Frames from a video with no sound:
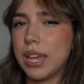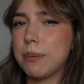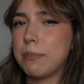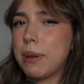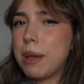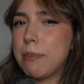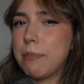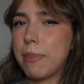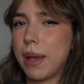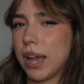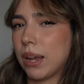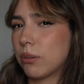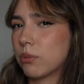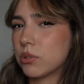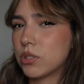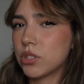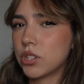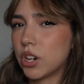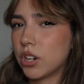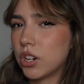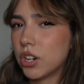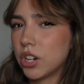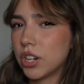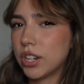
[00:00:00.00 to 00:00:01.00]
and my back would
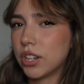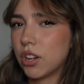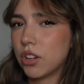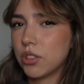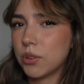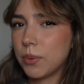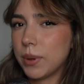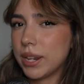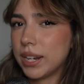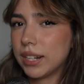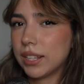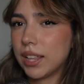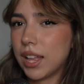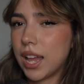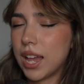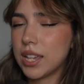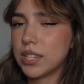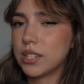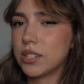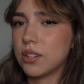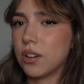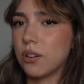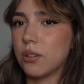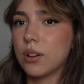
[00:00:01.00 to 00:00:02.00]
start hurting on the way to
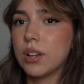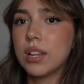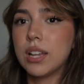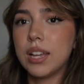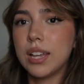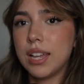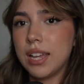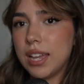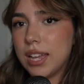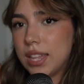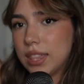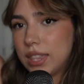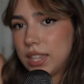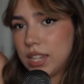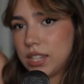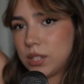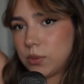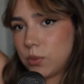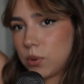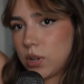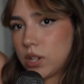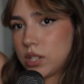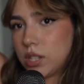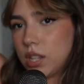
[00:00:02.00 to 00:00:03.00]
class, so
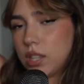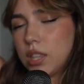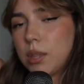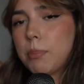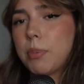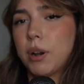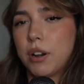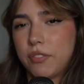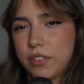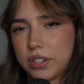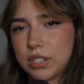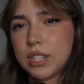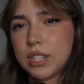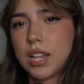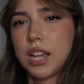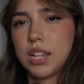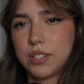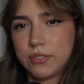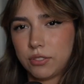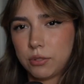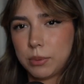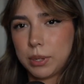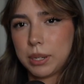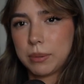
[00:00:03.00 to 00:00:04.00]
this was the perfect
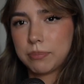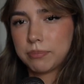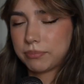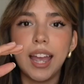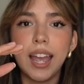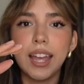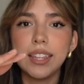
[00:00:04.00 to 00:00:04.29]
size for me.